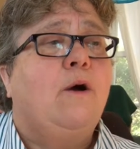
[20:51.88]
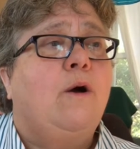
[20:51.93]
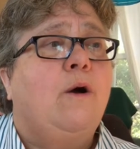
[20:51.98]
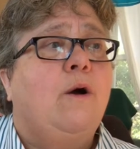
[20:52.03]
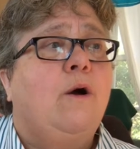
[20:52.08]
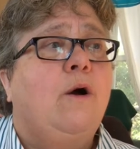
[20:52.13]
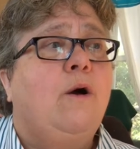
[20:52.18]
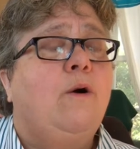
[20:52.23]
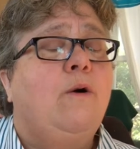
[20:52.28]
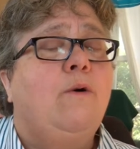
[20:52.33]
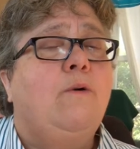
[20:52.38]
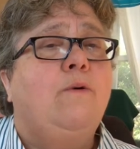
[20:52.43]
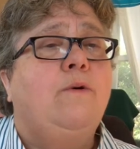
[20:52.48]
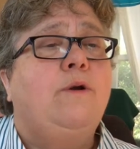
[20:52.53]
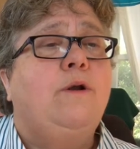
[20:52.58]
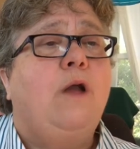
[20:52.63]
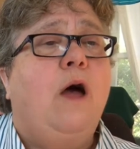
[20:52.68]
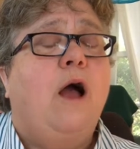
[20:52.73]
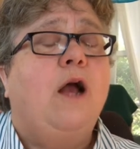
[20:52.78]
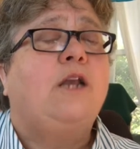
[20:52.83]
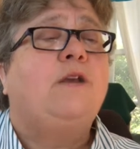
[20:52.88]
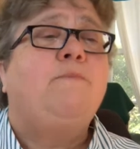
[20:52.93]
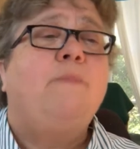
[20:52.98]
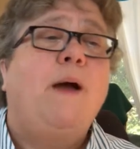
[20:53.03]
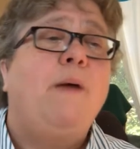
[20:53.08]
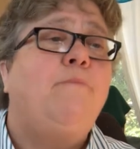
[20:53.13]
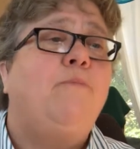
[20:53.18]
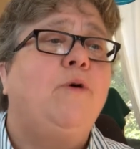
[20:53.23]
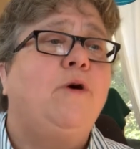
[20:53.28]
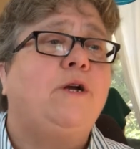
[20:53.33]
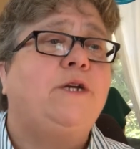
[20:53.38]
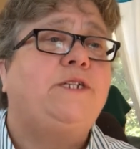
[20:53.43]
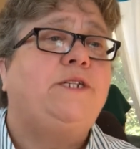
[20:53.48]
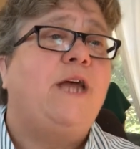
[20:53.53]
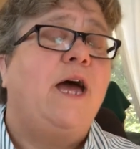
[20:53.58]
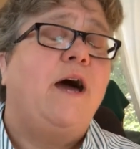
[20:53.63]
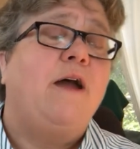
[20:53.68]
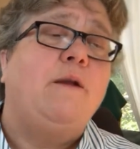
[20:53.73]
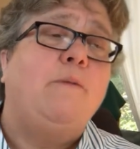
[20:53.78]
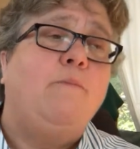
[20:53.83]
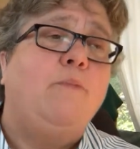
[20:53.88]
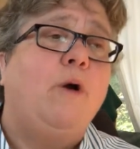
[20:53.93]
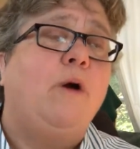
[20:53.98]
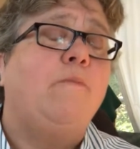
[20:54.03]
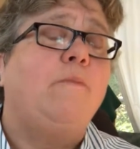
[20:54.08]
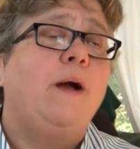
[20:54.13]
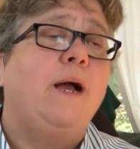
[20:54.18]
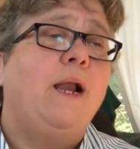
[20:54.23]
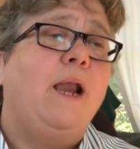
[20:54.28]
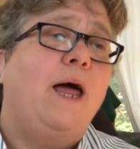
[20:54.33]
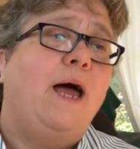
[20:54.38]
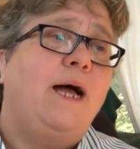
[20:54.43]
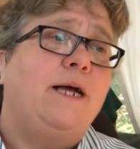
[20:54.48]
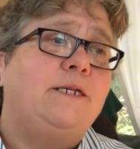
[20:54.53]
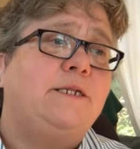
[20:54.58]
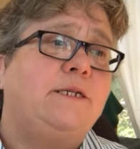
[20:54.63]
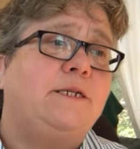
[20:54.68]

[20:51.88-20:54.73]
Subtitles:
who knocked my books down and broke my glasses,